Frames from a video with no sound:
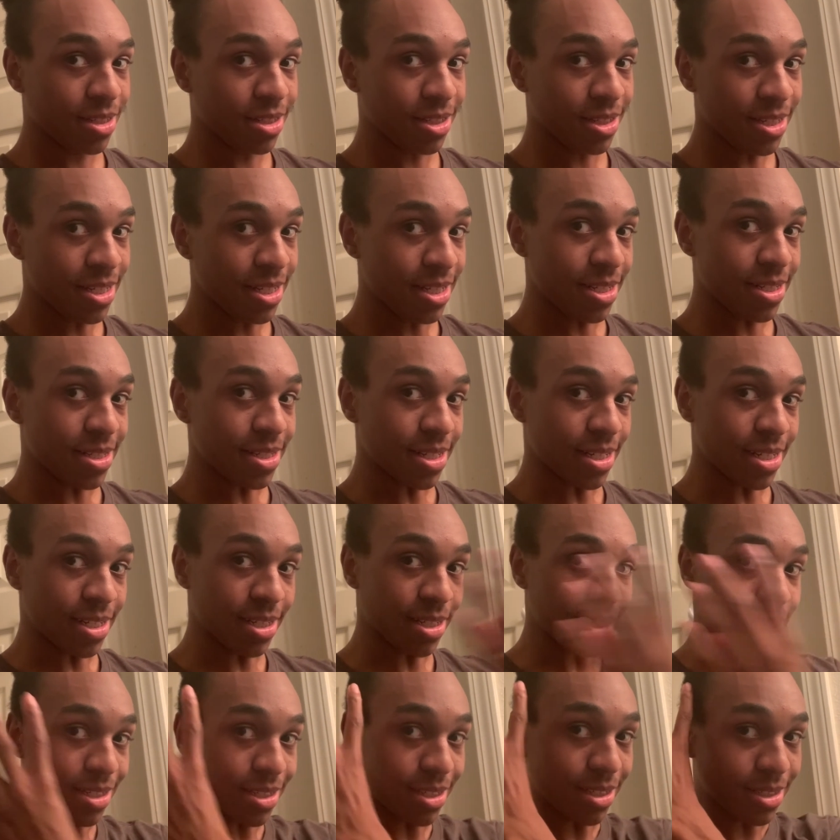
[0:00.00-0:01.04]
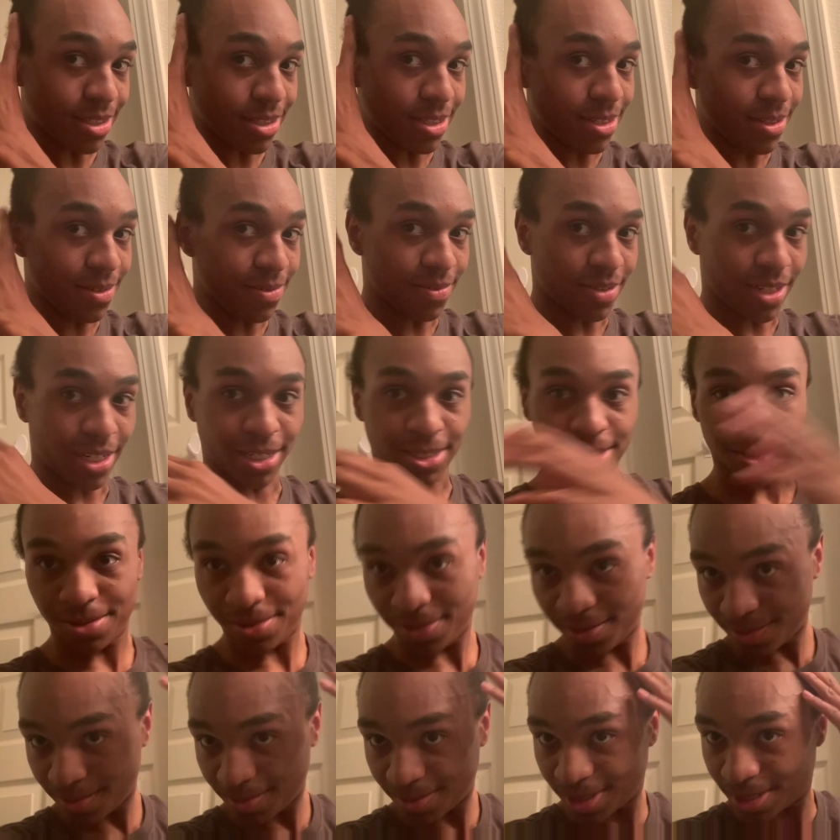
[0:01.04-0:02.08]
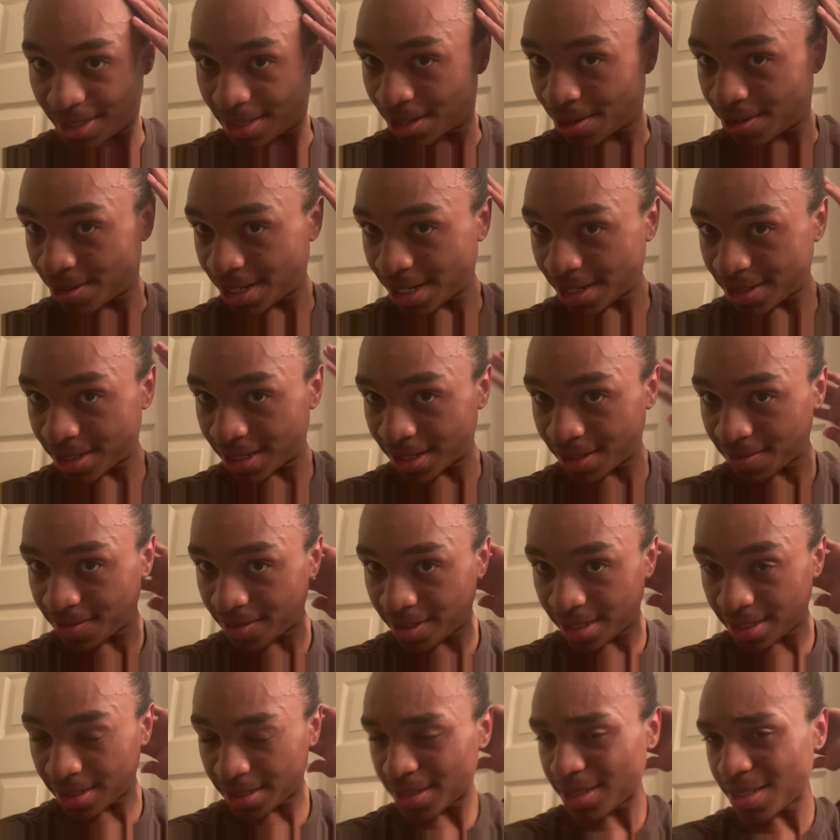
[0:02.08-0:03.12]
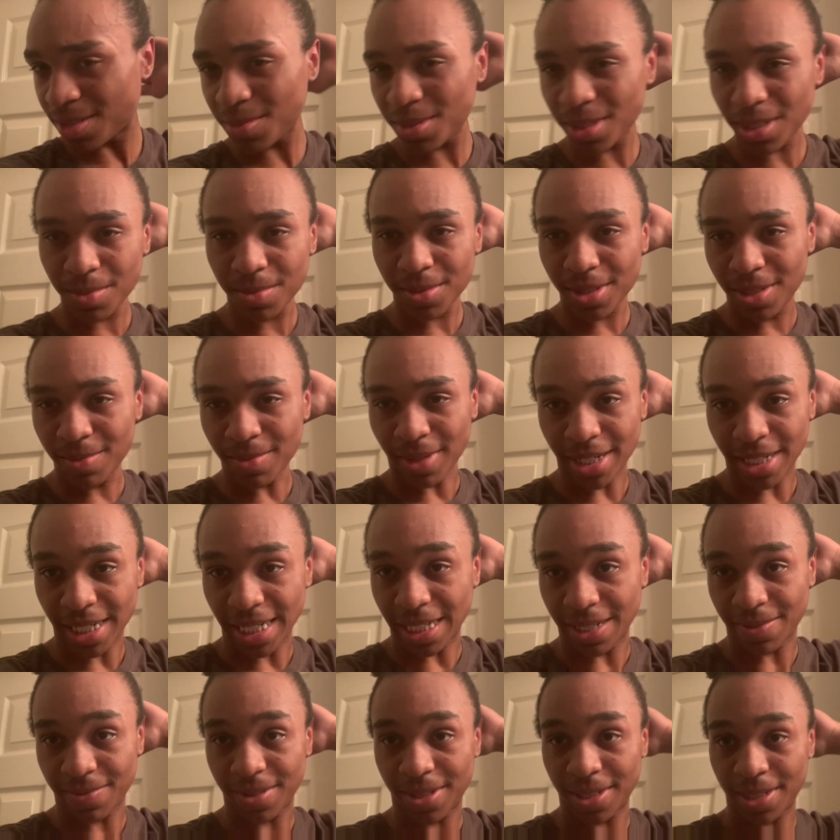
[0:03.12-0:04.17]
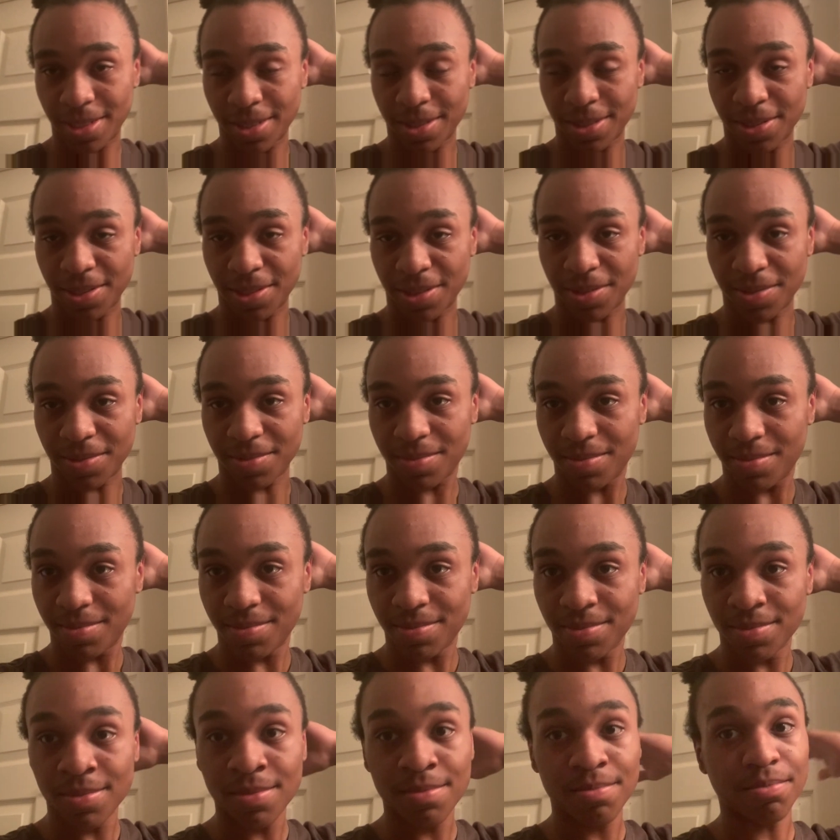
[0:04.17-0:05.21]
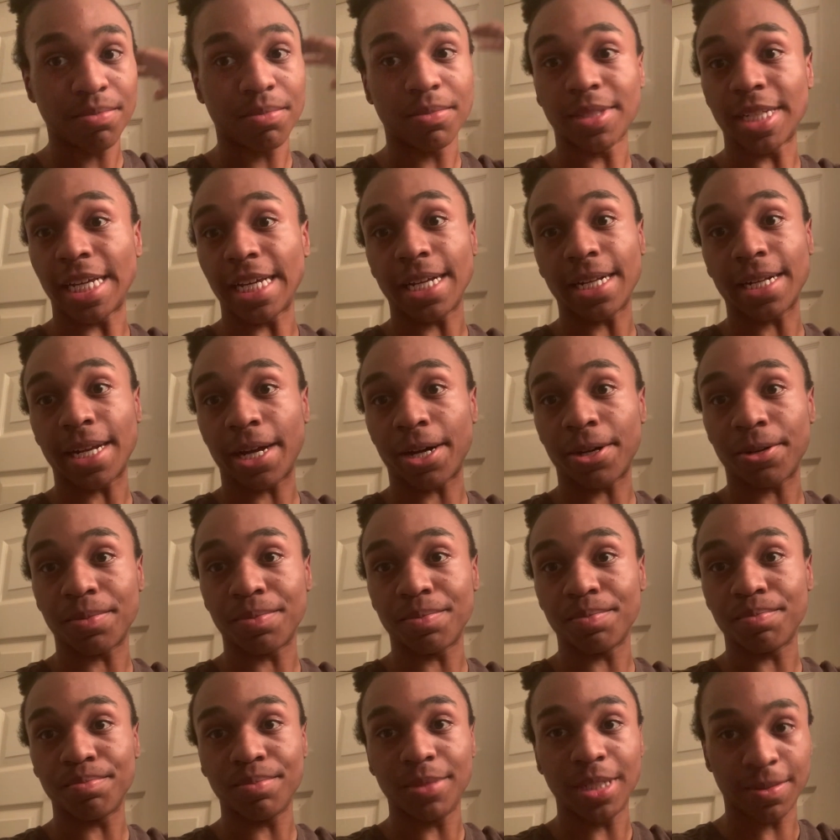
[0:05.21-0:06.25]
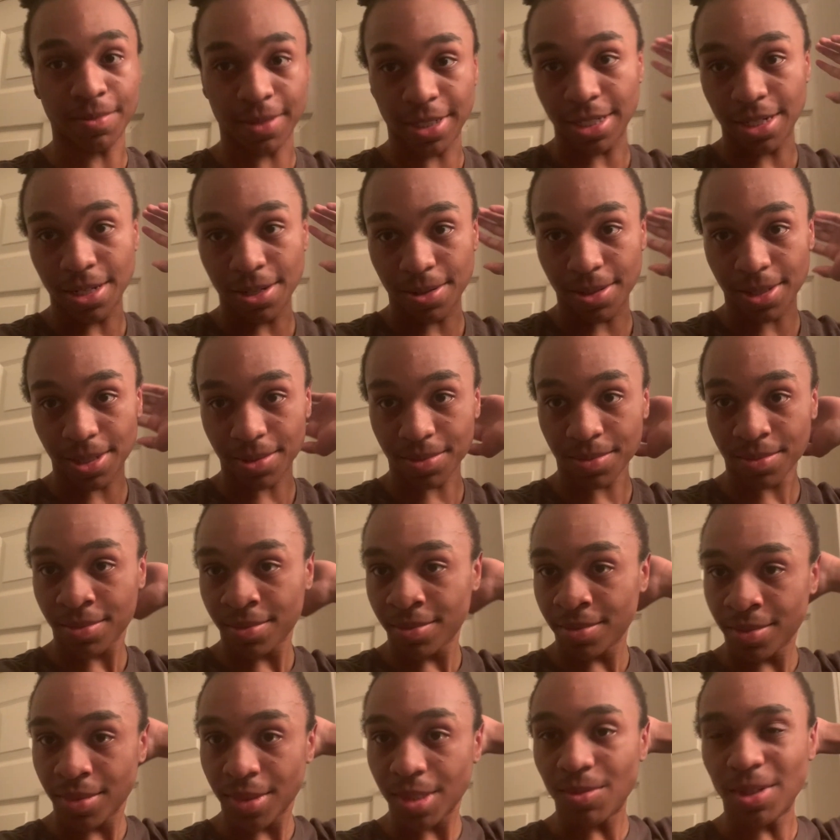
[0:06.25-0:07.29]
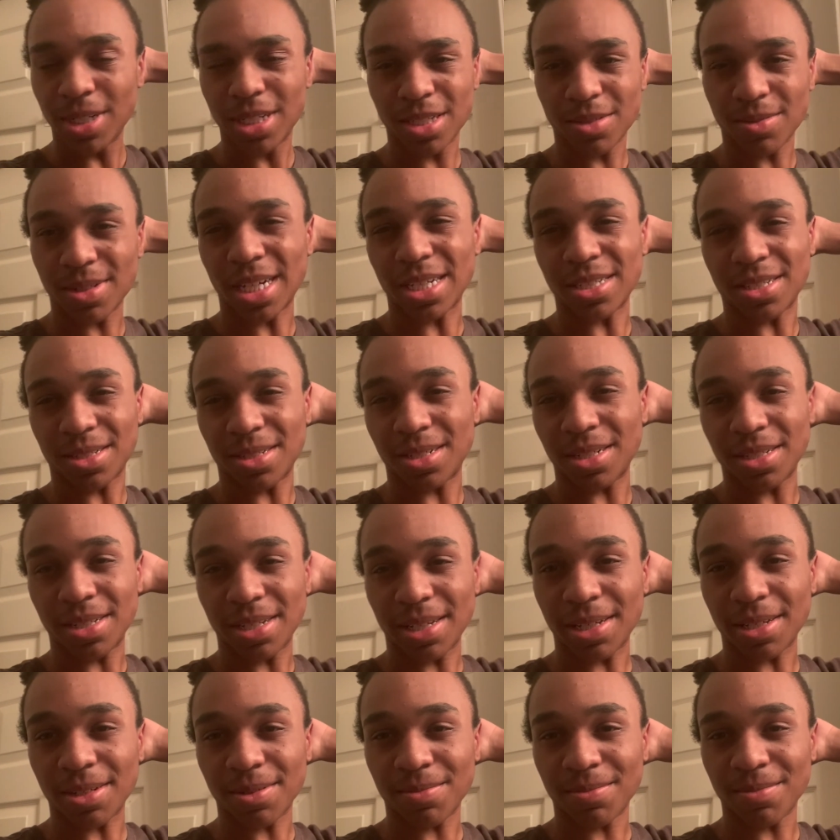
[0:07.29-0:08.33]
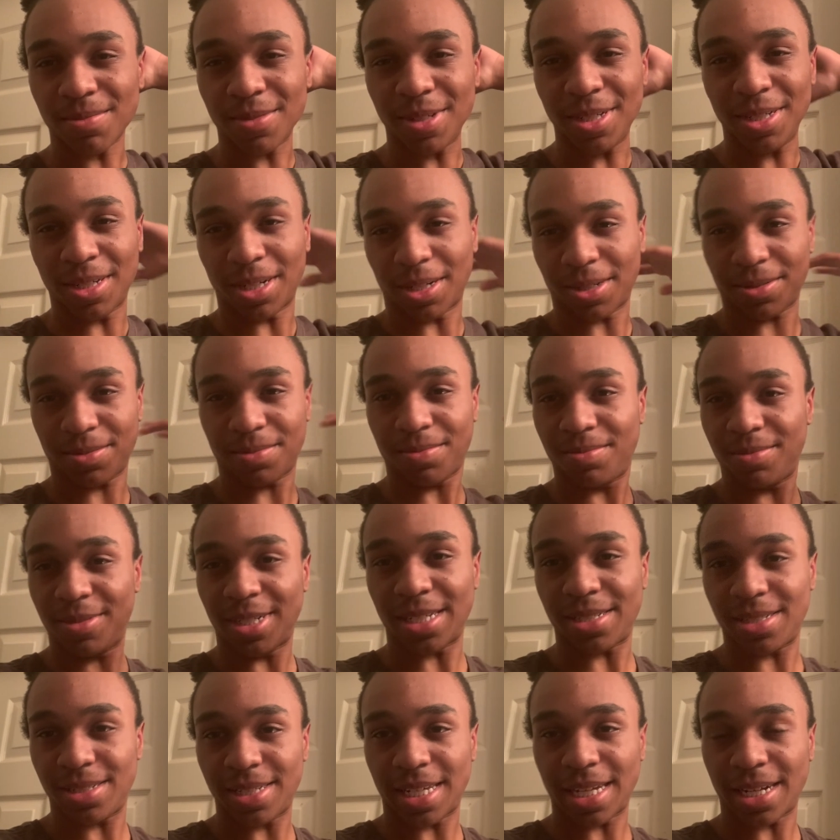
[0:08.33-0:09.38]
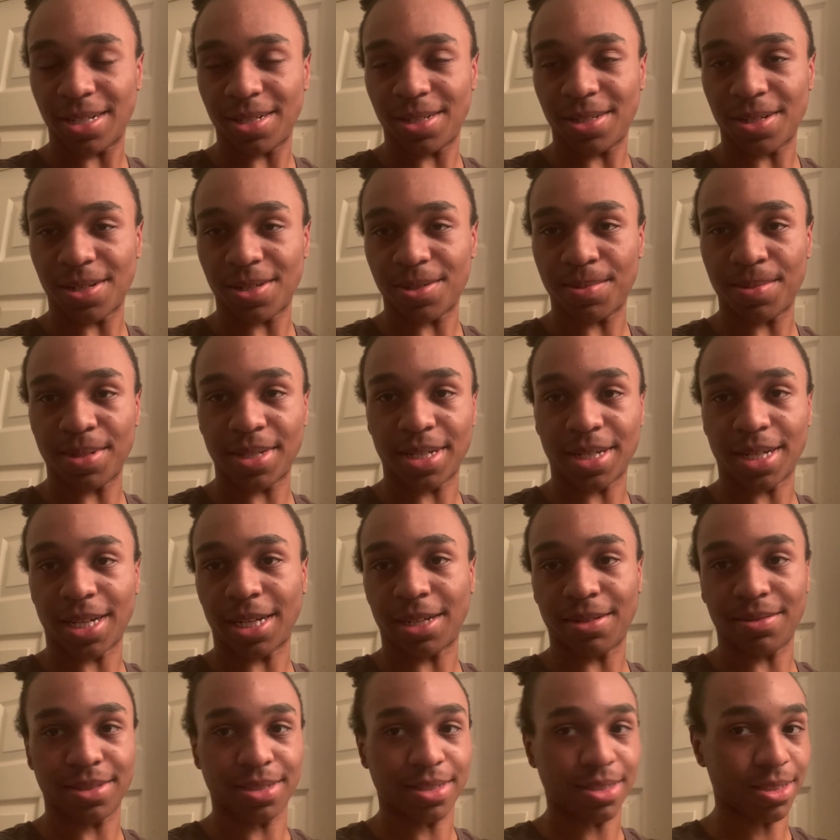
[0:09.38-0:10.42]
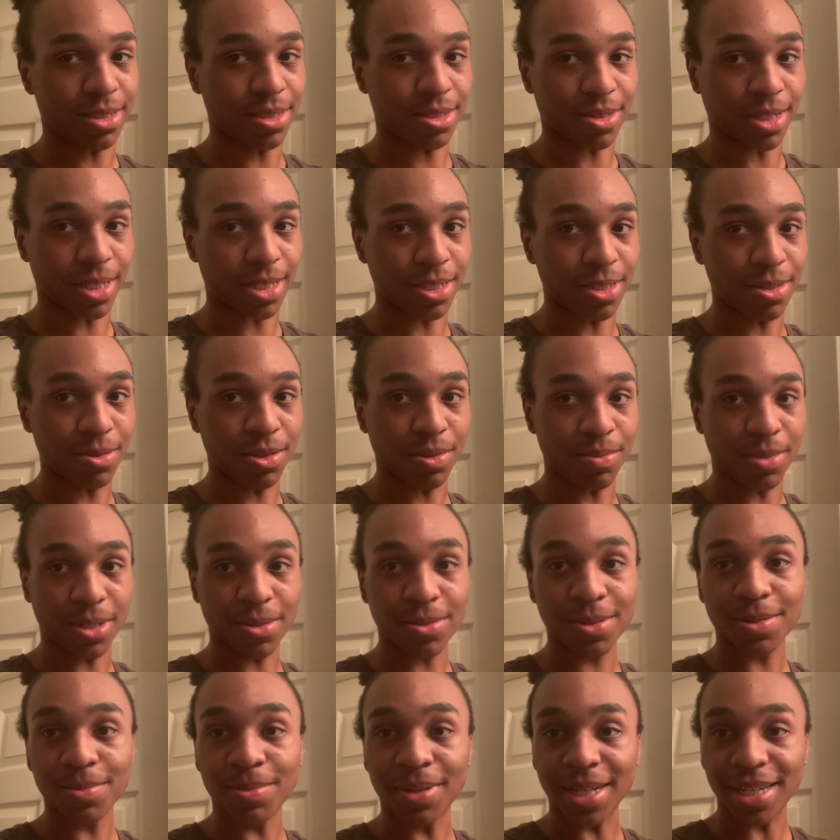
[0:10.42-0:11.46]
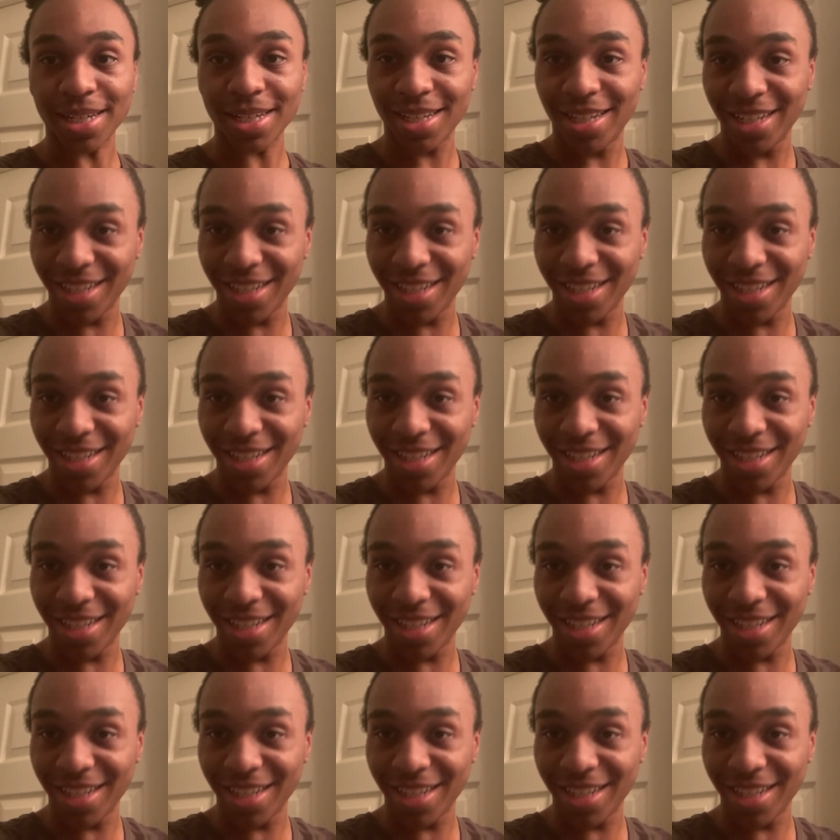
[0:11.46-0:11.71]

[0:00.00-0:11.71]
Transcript: this is the final result after I fix it. Sometimes you might have to take it out and redo it, which is what I should have did, you know, just a second ago, but I was just trying to do the most. But